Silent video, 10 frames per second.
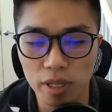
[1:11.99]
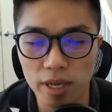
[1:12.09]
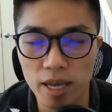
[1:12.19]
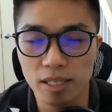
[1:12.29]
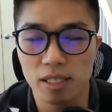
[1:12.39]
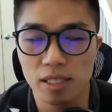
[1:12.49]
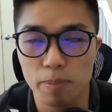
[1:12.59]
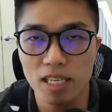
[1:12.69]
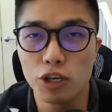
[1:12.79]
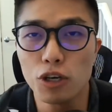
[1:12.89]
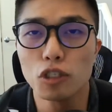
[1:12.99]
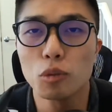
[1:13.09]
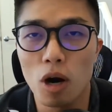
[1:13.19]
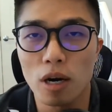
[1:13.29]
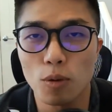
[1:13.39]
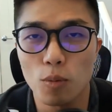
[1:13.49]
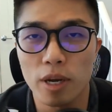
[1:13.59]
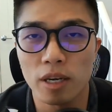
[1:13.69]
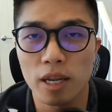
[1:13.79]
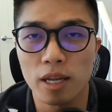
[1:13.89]
it plays a huge part
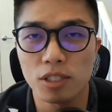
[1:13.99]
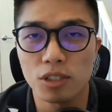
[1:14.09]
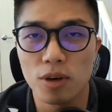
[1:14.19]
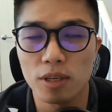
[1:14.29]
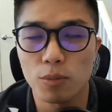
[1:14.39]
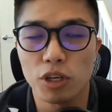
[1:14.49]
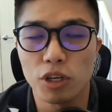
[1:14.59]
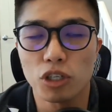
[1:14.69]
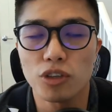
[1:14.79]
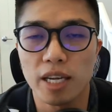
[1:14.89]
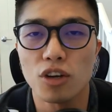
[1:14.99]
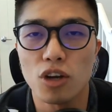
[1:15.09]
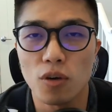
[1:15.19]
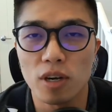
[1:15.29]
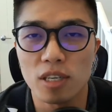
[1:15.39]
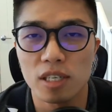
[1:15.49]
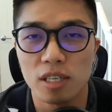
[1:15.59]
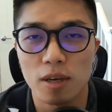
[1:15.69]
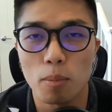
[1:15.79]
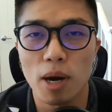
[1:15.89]
when you're trying to get noticed
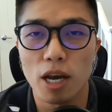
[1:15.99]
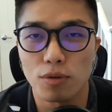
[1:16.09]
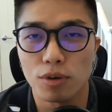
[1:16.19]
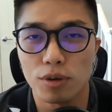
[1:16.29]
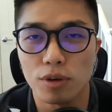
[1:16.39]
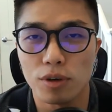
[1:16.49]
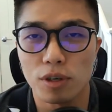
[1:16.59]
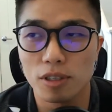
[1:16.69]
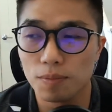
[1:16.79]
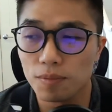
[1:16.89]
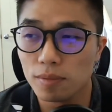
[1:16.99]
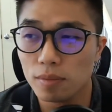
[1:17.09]
by the recruiters.